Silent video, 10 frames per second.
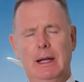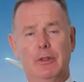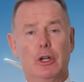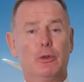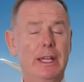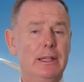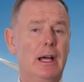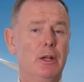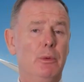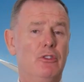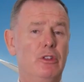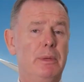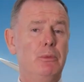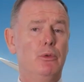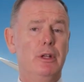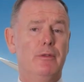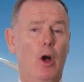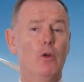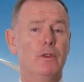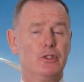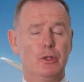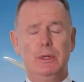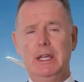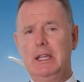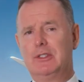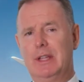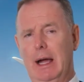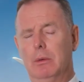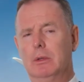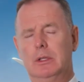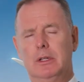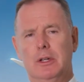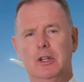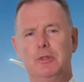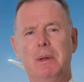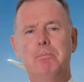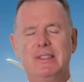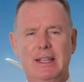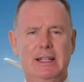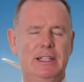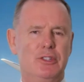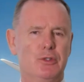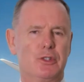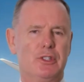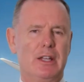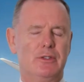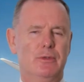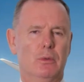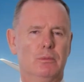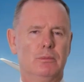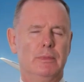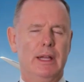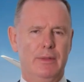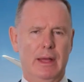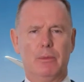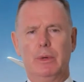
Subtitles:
And the Greenliner, which has been running for over 2 years now, has been particularly successful in that